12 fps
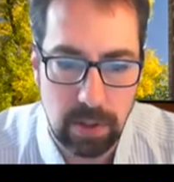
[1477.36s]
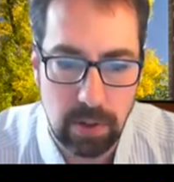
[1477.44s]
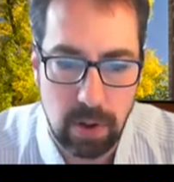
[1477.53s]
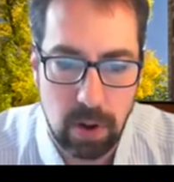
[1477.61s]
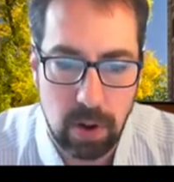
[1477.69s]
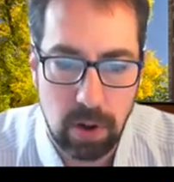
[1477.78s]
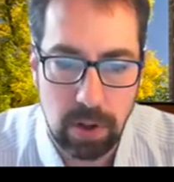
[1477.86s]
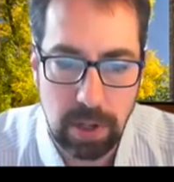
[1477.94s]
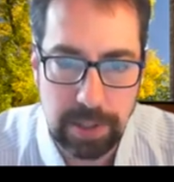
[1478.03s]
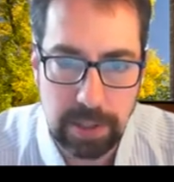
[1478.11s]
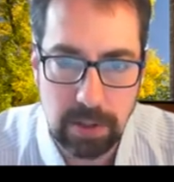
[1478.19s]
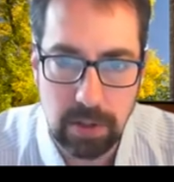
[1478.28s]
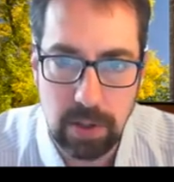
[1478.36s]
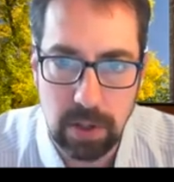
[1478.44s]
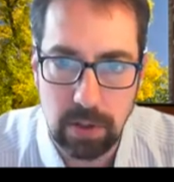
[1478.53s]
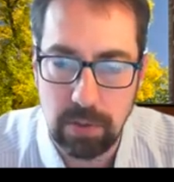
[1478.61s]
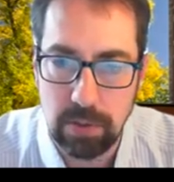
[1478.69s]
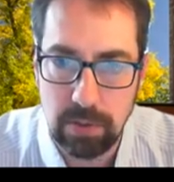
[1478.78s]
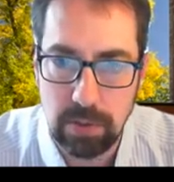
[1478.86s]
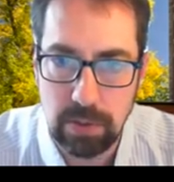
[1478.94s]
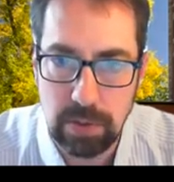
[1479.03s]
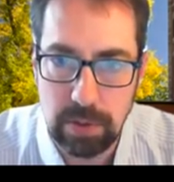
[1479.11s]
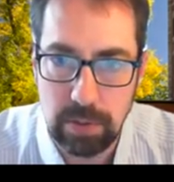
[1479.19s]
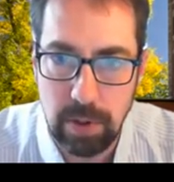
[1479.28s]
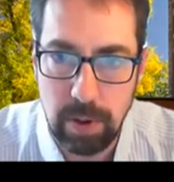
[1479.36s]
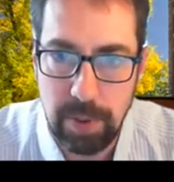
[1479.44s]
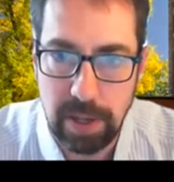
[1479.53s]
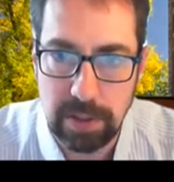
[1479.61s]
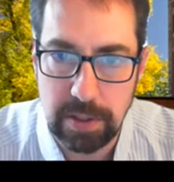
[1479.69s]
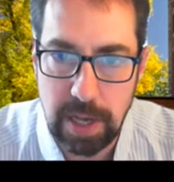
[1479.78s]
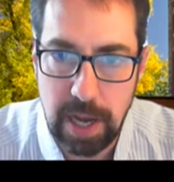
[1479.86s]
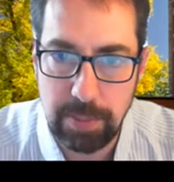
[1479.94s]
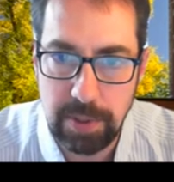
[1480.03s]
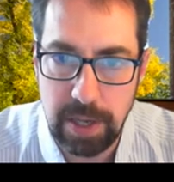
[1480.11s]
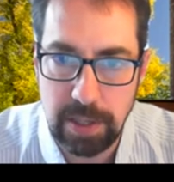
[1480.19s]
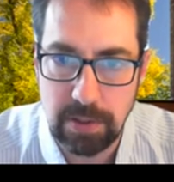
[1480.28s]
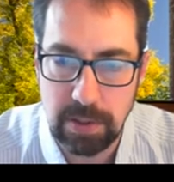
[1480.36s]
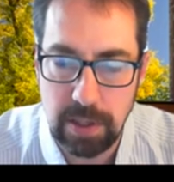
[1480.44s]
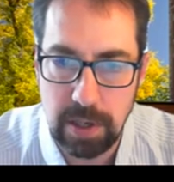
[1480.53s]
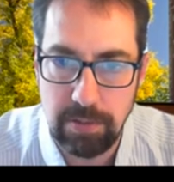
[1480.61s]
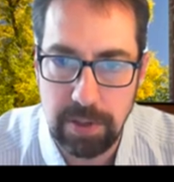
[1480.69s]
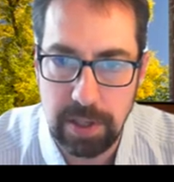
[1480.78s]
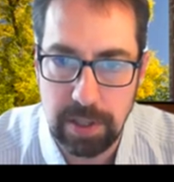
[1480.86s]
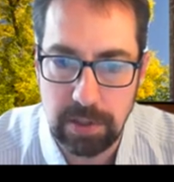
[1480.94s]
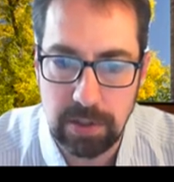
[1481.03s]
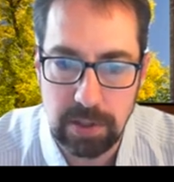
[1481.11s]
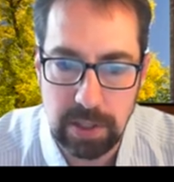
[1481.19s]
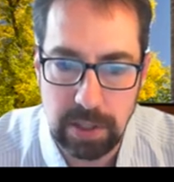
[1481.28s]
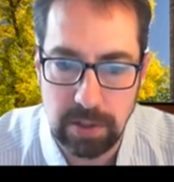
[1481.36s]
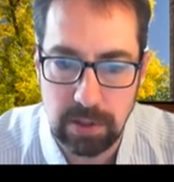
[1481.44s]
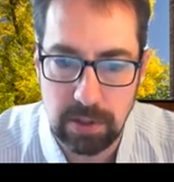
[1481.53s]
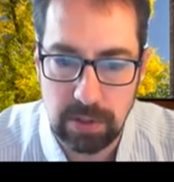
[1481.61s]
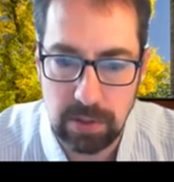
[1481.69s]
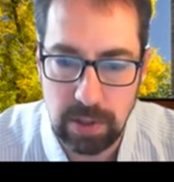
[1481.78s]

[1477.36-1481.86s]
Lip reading: all I need to know about the time constant of this is